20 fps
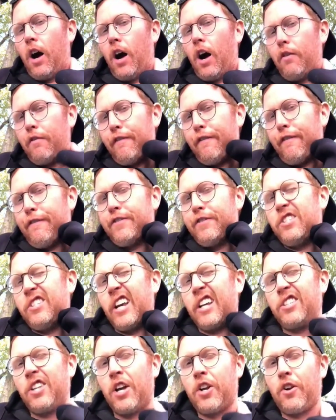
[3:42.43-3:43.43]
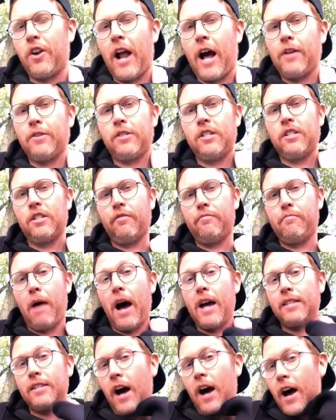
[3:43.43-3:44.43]
600 ounces of
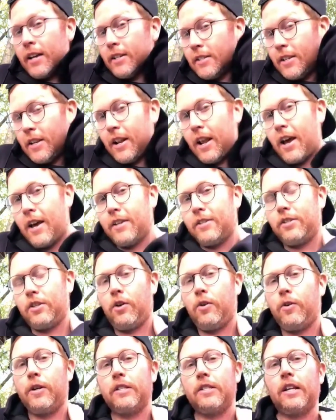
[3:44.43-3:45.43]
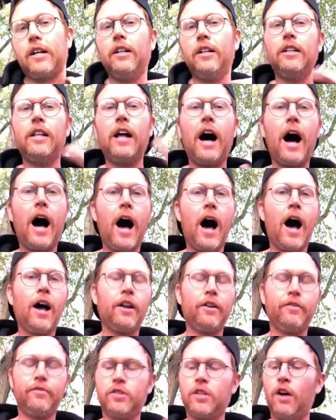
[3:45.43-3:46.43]
Mai Tais today. So Damn. It's like a lot
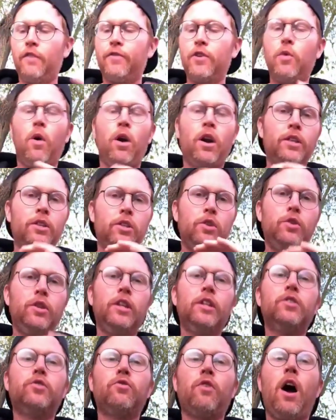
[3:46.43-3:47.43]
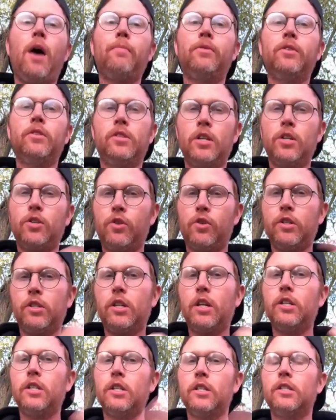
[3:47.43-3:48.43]
of stuff. You need to drop the citrus
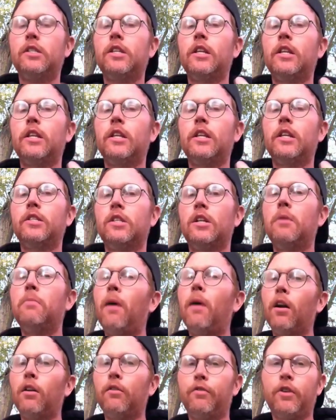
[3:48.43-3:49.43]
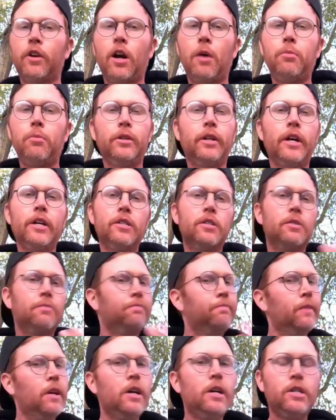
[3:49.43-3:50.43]
because it sits in a bottle for a couple days.
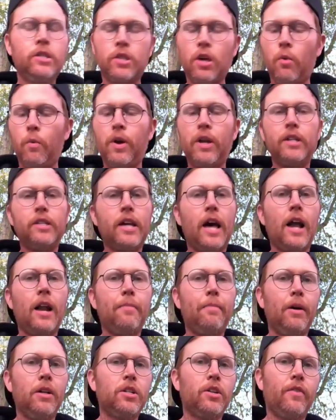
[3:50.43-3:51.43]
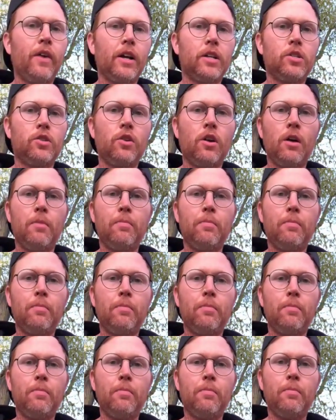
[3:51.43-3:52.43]
So we just had a bunch of extra, but I'll
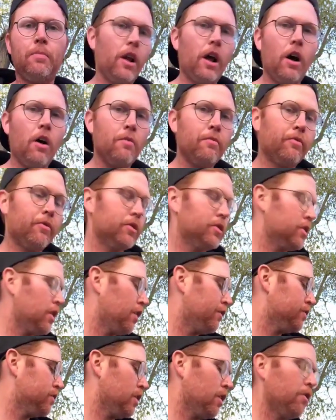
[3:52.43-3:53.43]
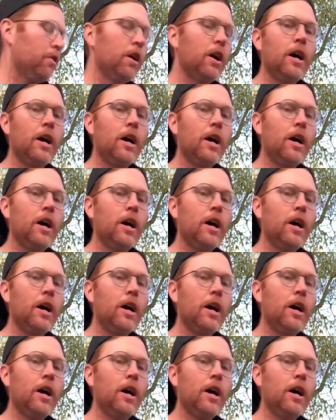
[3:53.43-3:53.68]
use it at home for stuff. So